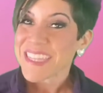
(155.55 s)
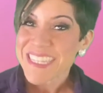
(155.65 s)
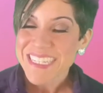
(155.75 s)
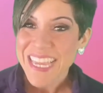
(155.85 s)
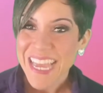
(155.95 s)
the
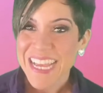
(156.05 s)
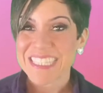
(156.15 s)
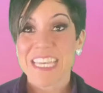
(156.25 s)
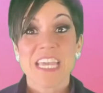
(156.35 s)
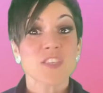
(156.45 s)
dance,
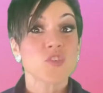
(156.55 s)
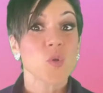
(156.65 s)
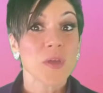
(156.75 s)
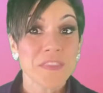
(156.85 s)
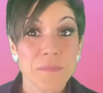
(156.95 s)

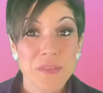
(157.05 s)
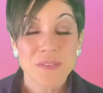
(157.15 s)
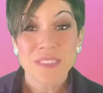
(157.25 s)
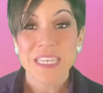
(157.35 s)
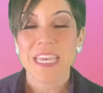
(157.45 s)
enjoying the
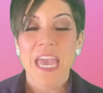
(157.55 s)
music,